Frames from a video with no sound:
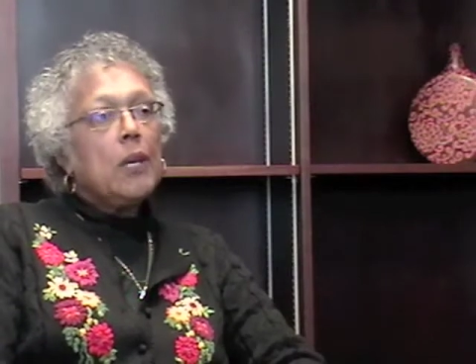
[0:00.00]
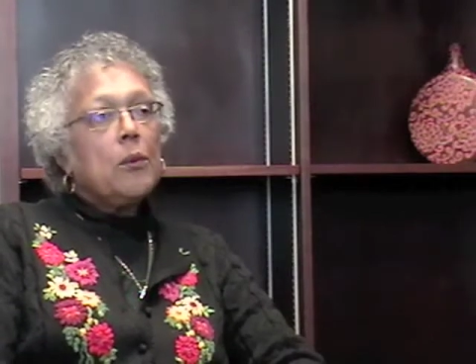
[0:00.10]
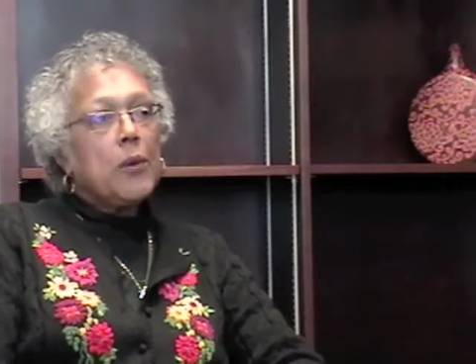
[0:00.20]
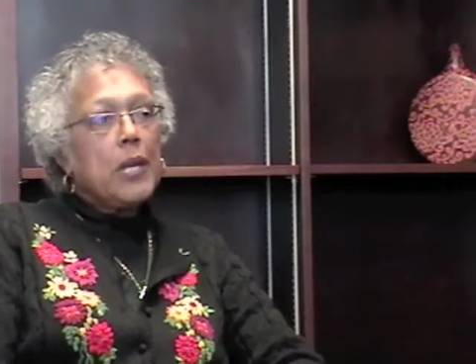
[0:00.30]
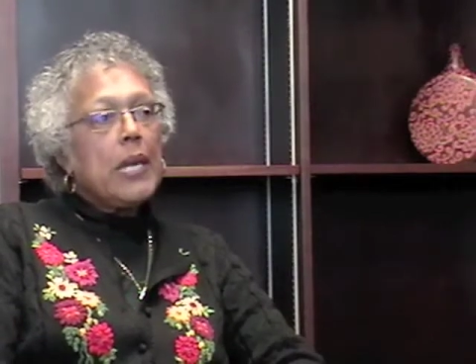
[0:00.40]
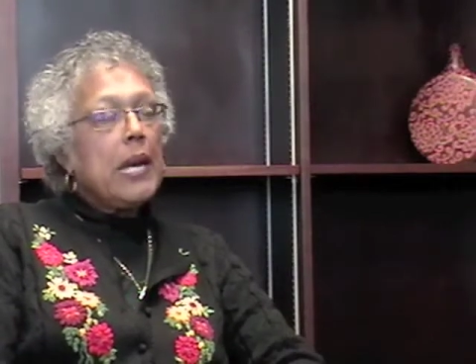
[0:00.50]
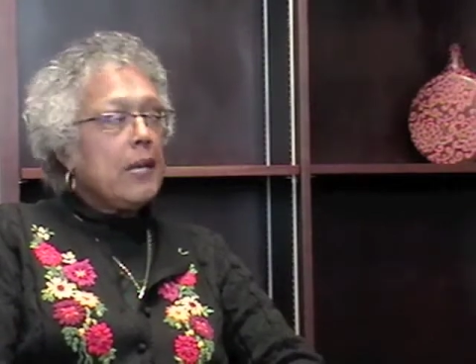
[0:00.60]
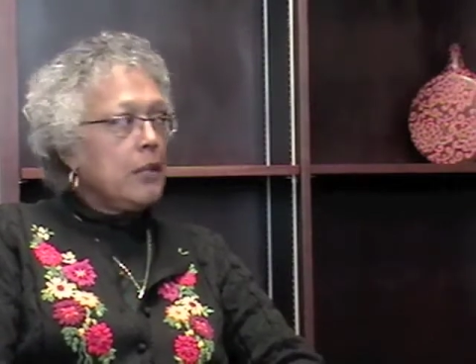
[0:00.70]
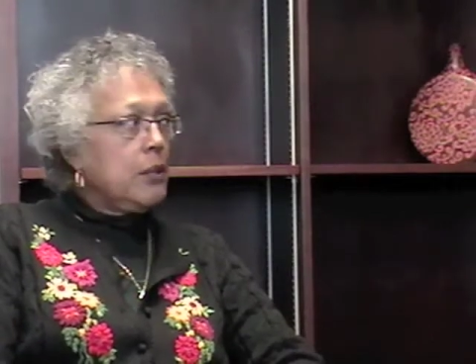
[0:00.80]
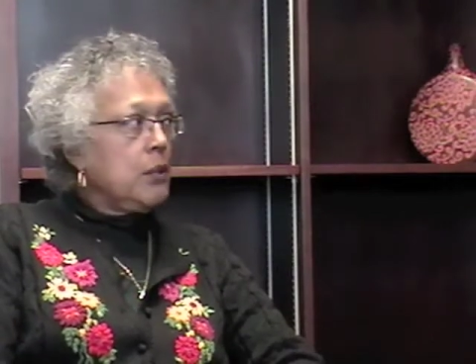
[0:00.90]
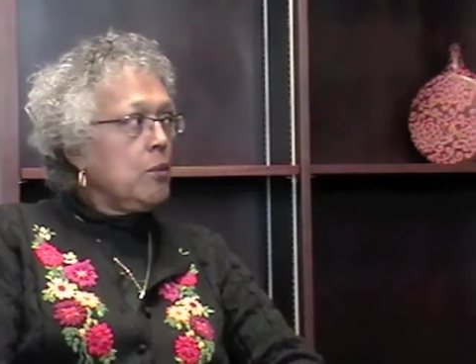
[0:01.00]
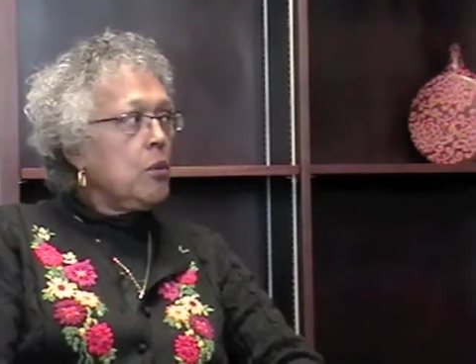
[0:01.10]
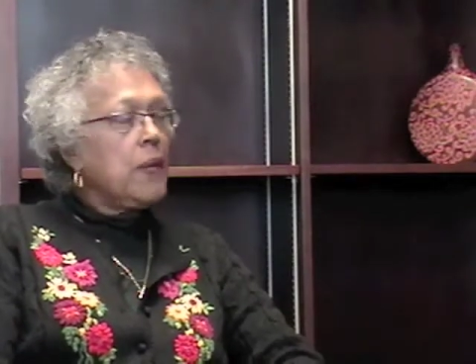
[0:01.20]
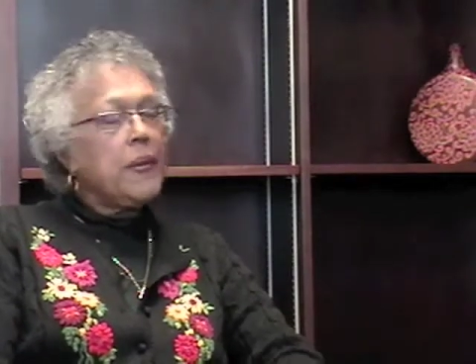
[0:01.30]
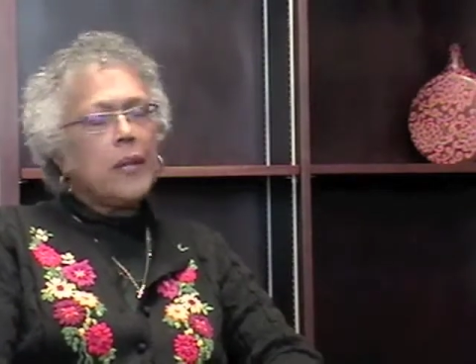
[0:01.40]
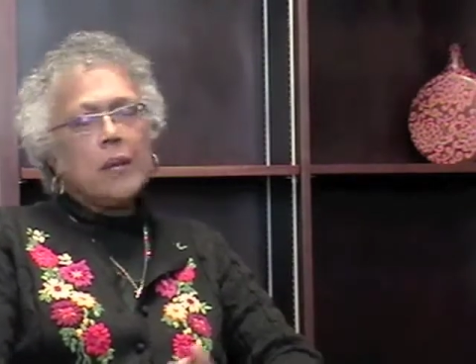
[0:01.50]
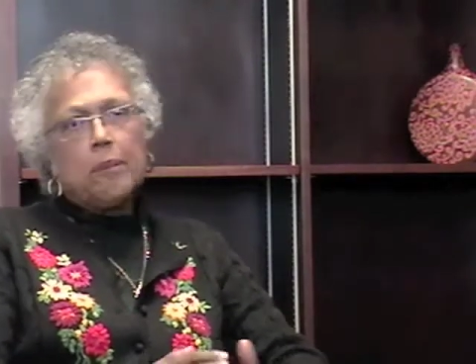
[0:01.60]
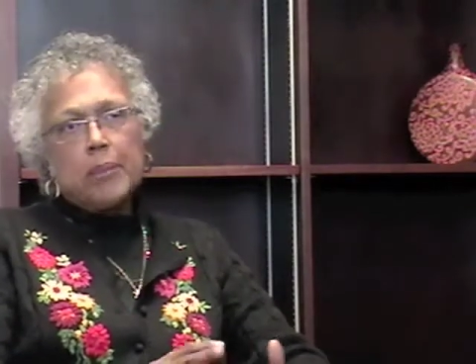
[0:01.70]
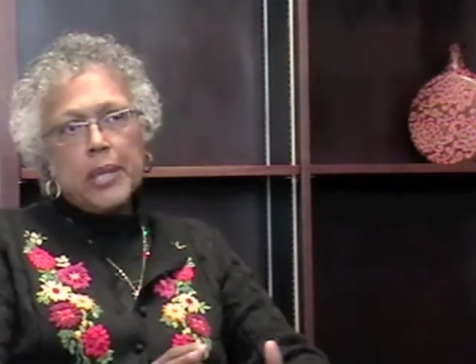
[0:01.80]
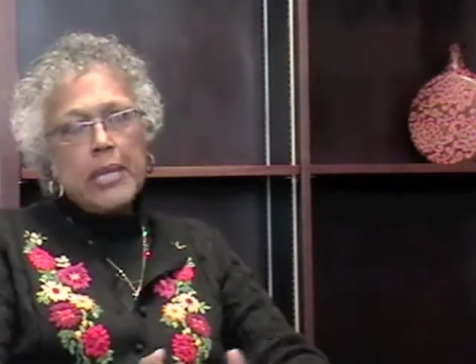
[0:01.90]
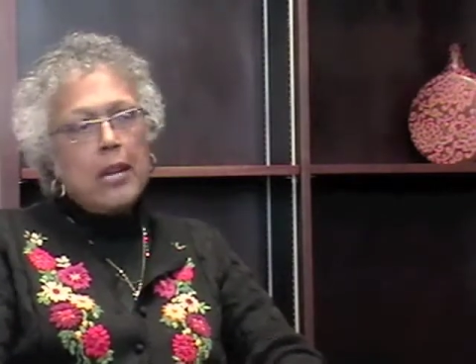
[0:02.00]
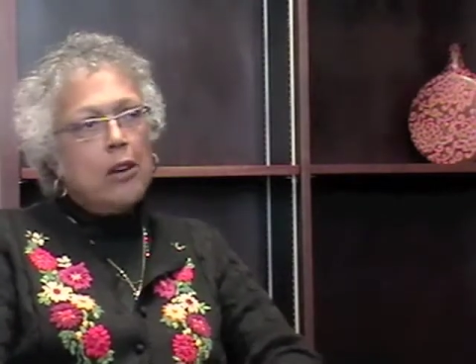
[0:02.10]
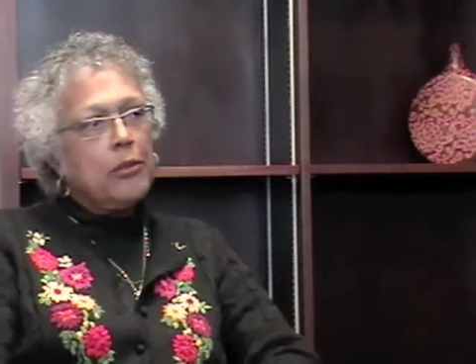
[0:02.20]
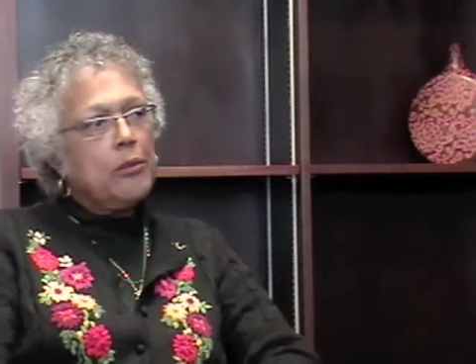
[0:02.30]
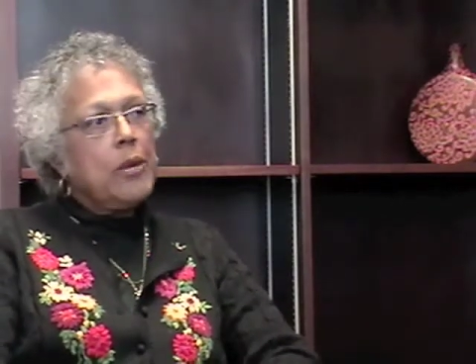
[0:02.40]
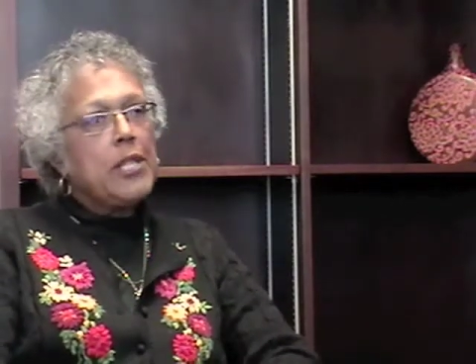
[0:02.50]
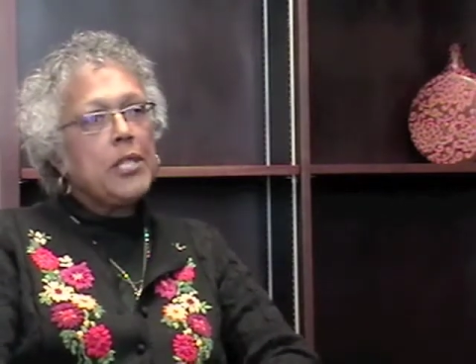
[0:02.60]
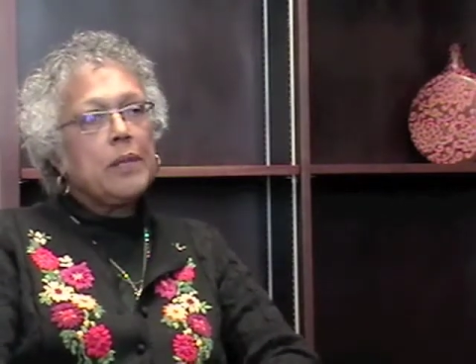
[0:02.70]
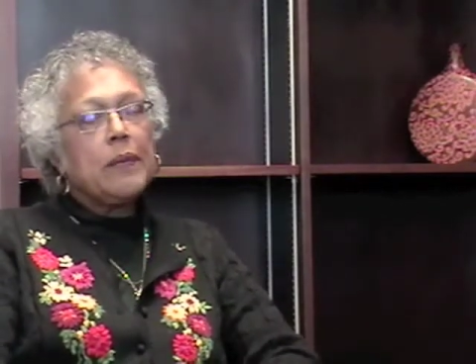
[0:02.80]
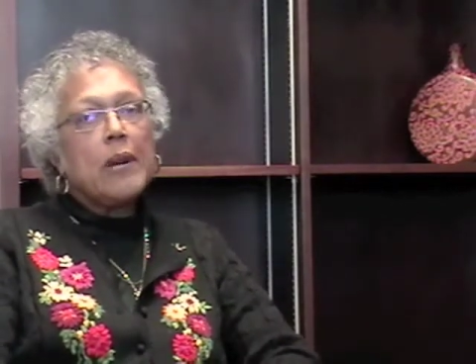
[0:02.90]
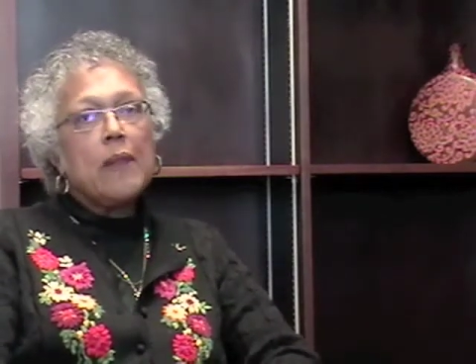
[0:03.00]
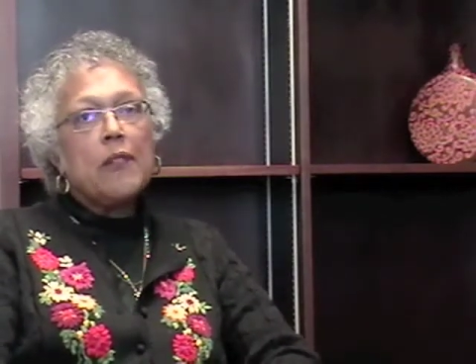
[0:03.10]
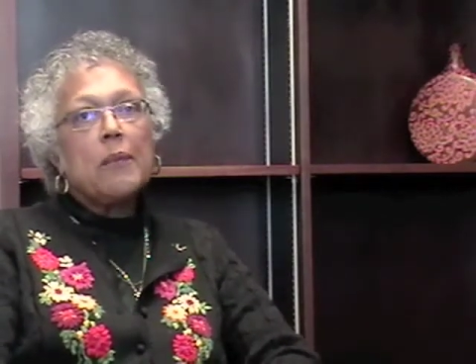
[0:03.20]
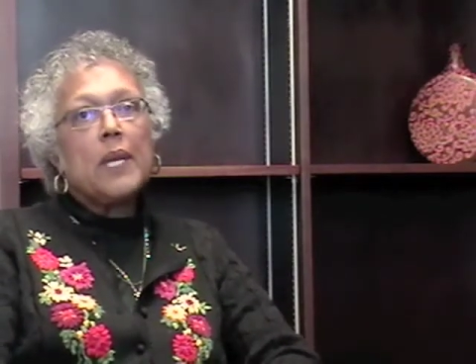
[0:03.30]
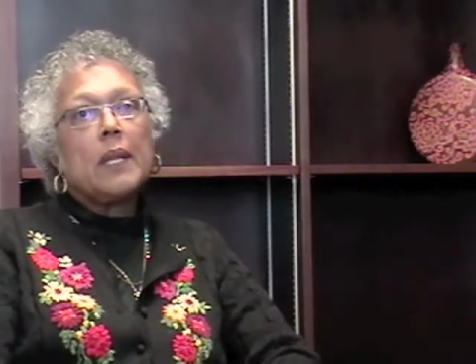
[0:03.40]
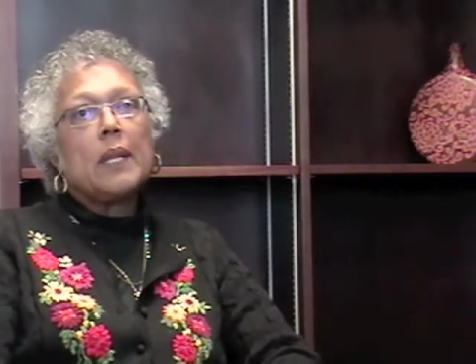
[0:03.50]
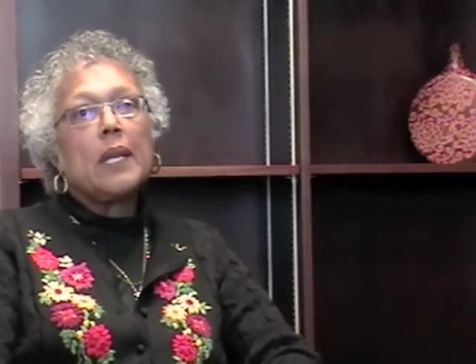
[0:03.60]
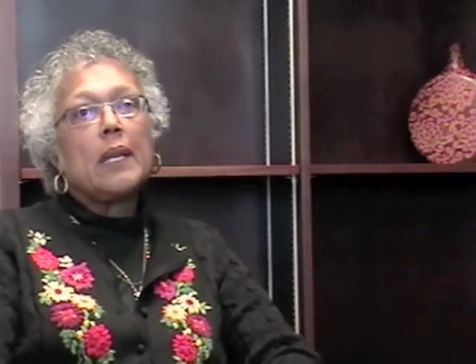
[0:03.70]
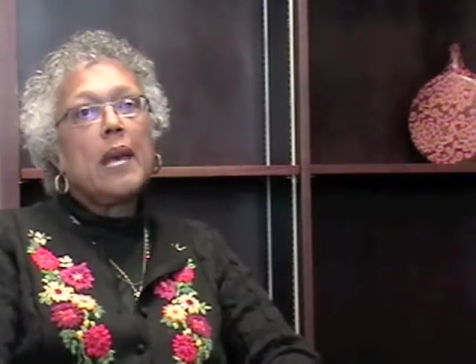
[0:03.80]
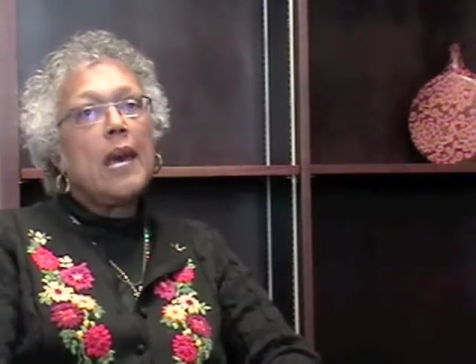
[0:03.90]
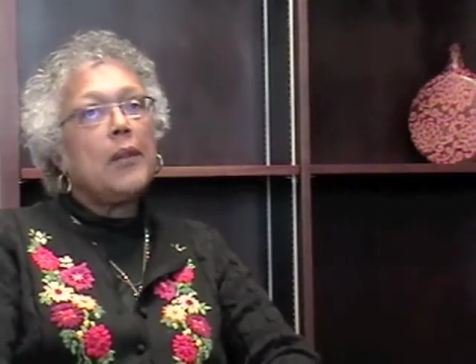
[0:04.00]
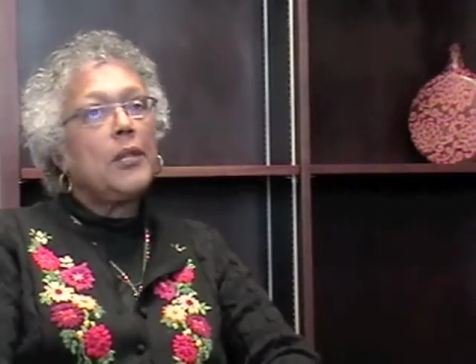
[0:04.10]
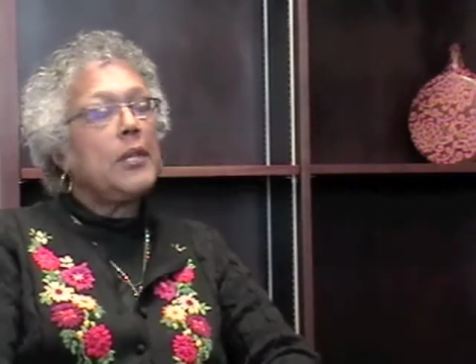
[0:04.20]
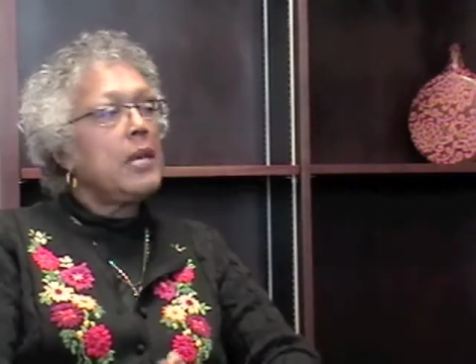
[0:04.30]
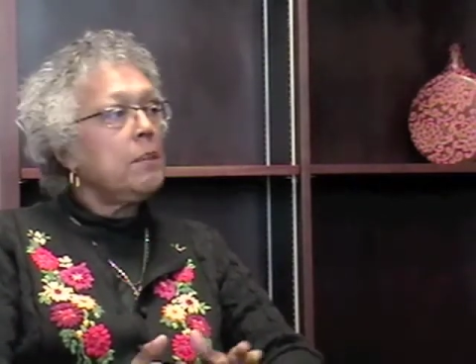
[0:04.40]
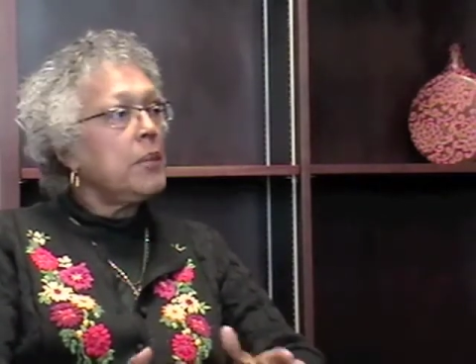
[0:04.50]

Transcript: really had to do with the complete alteration of government that had to take